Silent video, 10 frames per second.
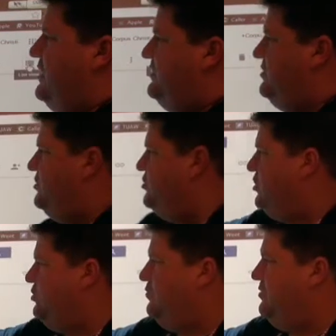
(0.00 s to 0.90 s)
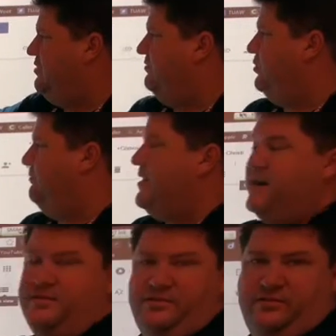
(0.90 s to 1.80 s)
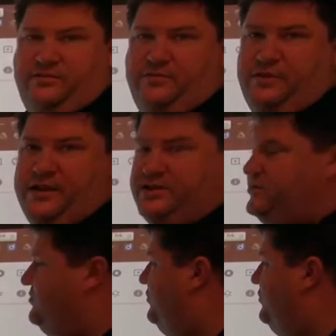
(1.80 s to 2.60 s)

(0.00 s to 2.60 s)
it's going to show little boxes for each